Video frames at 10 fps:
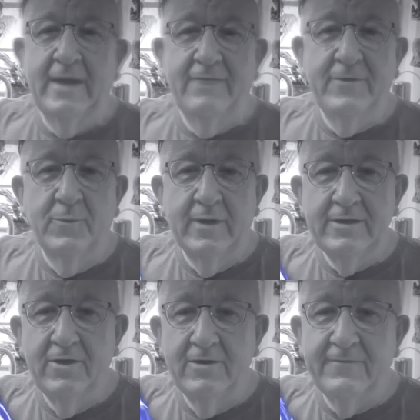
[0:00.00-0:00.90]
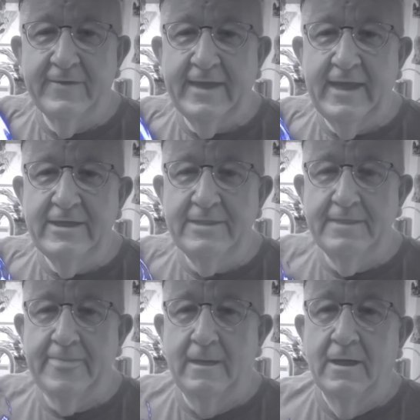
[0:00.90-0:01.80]
If you want
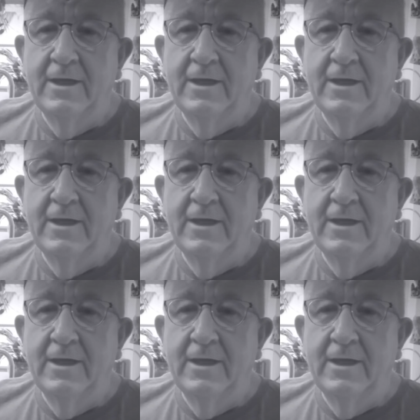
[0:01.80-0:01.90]
notifications,